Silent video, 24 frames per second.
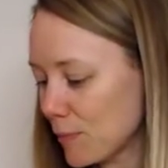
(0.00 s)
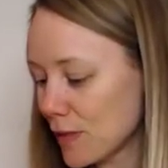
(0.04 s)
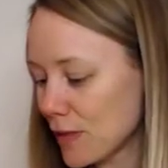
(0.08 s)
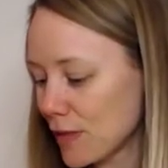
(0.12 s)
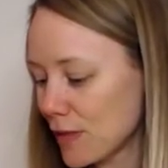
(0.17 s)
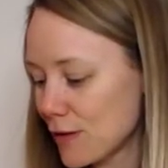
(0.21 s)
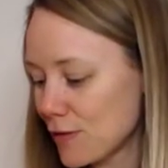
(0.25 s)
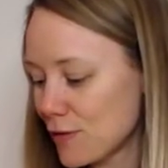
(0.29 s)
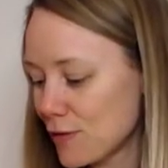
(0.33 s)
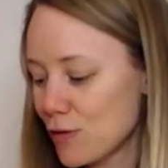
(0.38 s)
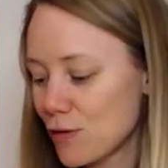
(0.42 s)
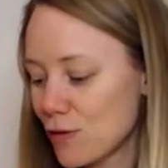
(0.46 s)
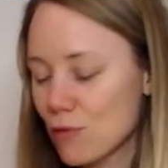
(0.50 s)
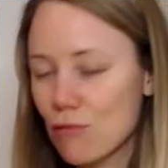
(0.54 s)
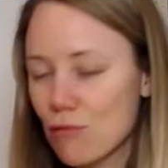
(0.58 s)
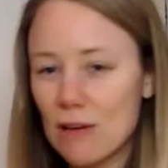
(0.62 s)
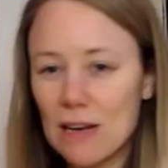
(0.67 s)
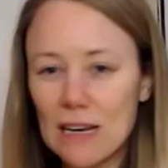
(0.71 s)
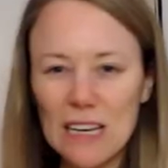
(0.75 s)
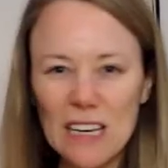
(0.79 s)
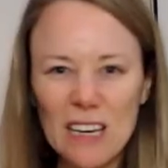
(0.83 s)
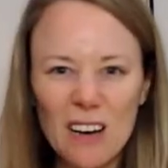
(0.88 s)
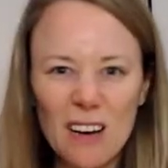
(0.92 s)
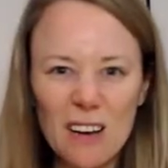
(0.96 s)
This is a
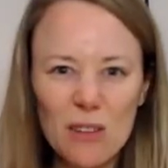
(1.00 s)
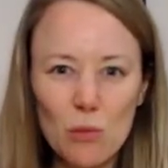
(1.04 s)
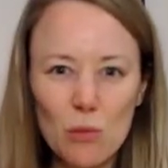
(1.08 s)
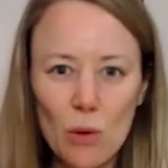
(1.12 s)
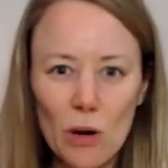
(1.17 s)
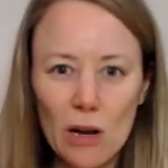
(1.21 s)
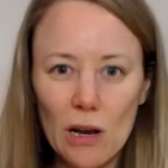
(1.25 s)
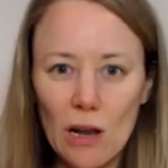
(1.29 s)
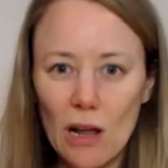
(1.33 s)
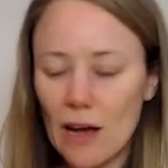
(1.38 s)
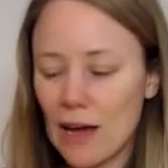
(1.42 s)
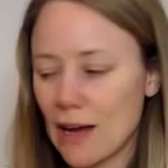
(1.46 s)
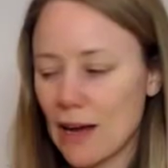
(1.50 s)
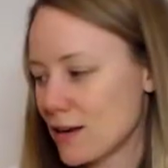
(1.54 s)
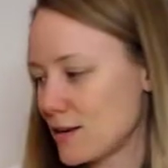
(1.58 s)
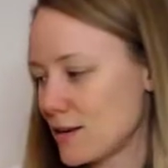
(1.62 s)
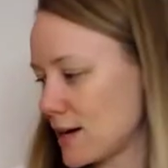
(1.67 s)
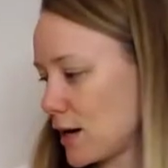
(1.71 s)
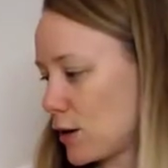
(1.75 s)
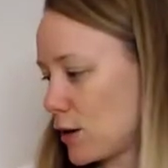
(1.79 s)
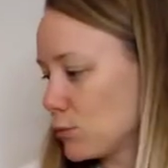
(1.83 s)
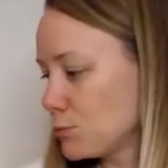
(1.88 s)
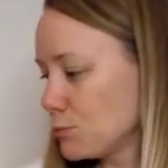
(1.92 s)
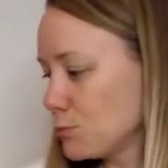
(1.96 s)
really nice one, lying
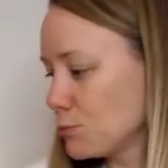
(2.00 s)
down.